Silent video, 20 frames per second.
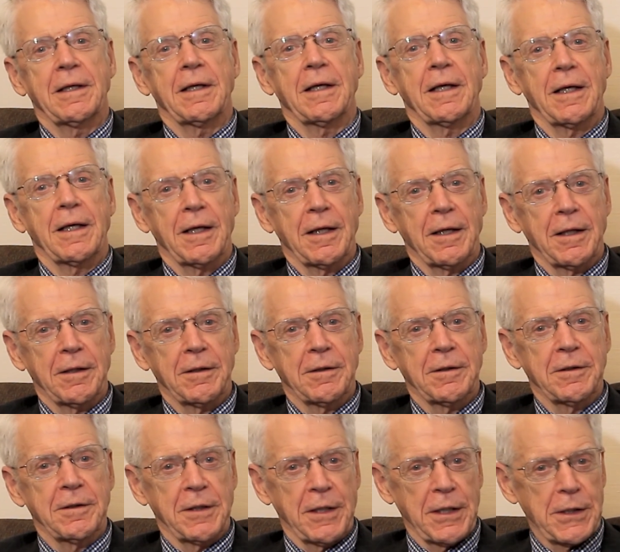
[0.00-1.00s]

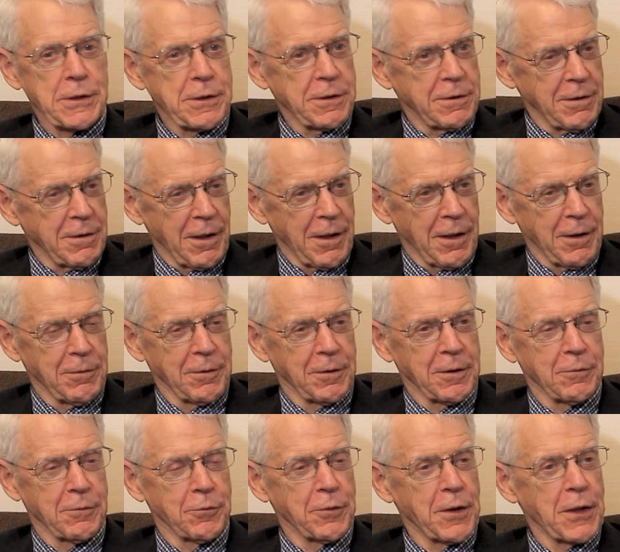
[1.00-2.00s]
And yes, I
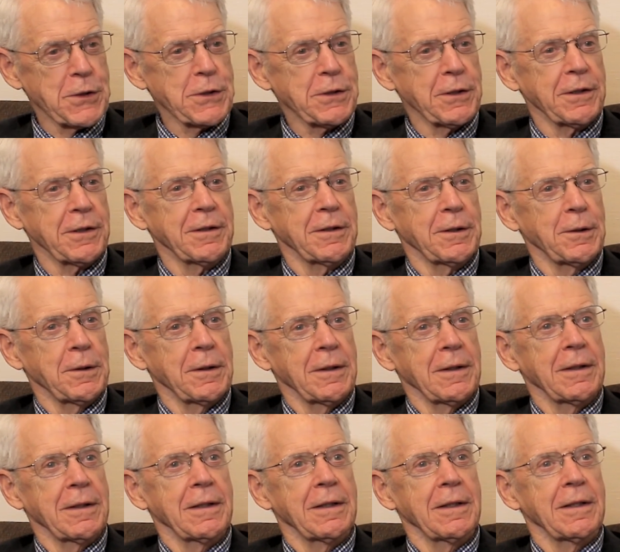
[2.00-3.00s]
confess that
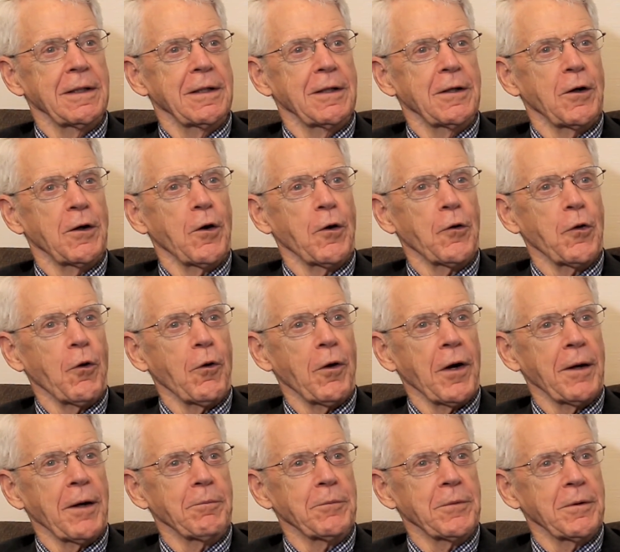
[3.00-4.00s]
although
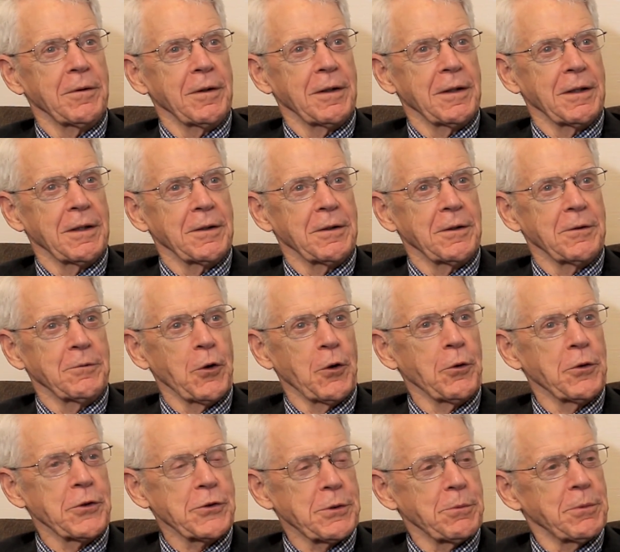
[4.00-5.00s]
I'm
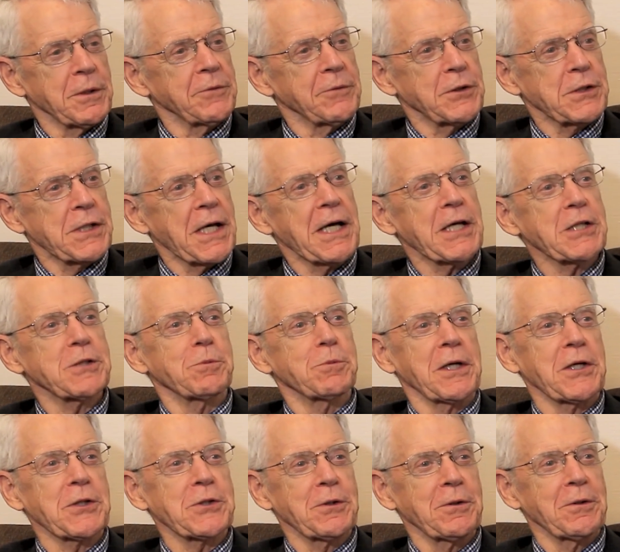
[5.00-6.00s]
known as a bit of a
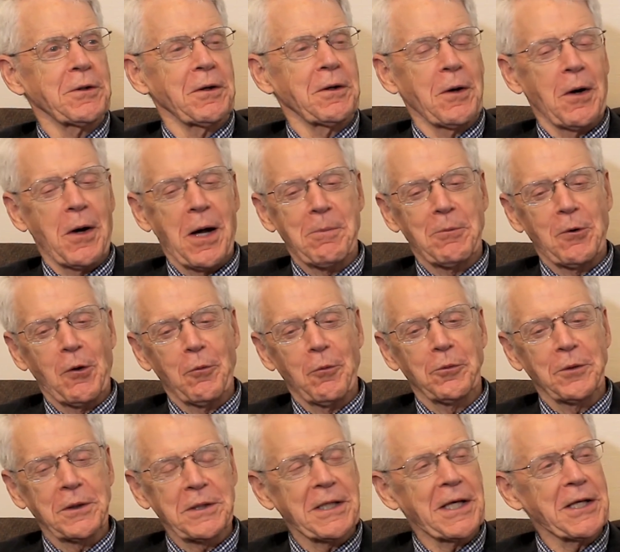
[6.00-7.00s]
taskmaster, I'm
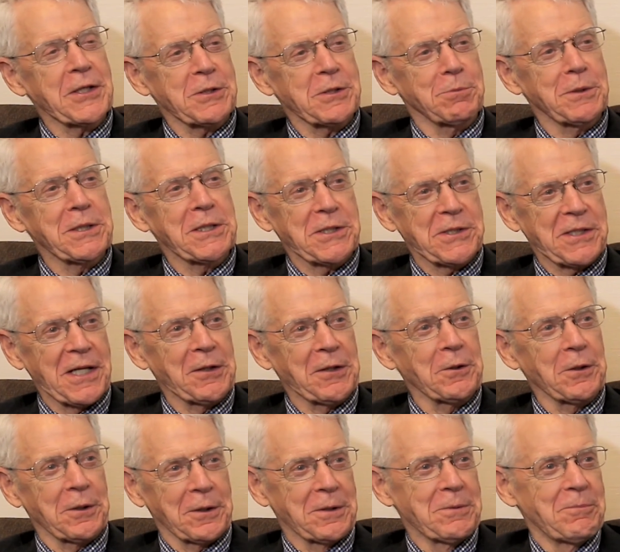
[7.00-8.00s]
hopefully not as mean as I
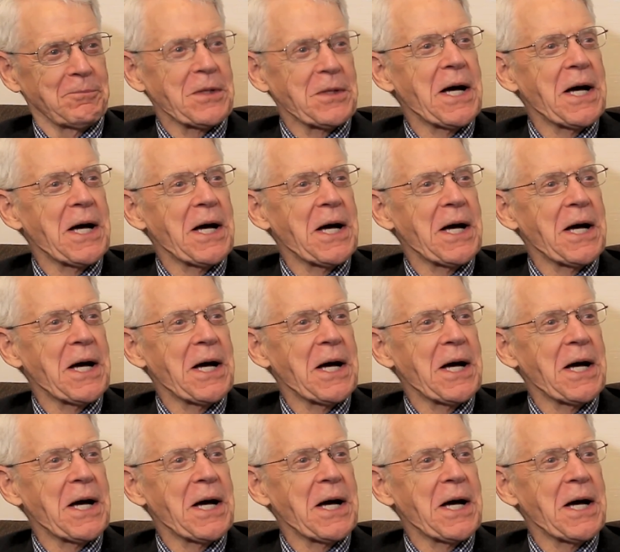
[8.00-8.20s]
look.